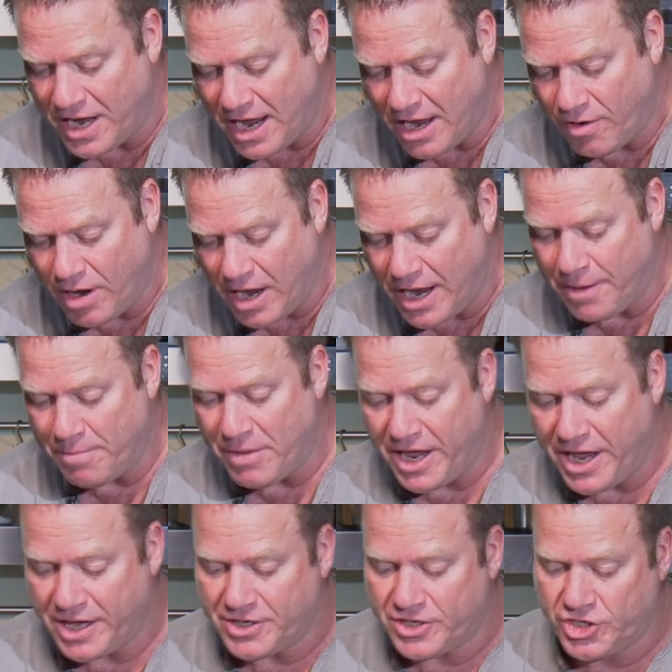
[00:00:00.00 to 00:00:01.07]
how I
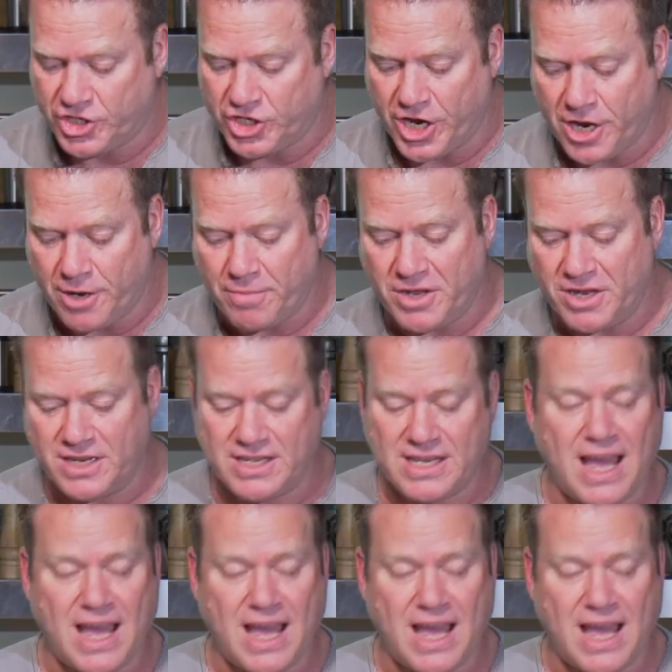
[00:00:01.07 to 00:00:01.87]
make German